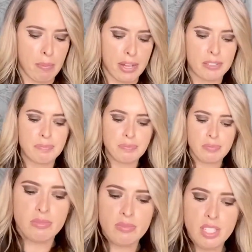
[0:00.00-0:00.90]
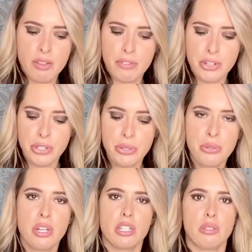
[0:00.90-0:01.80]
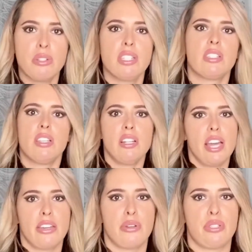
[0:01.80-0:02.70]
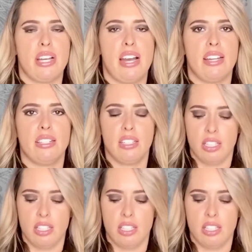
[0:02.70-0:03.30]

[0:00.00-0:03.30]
But For you, you need to look at your side.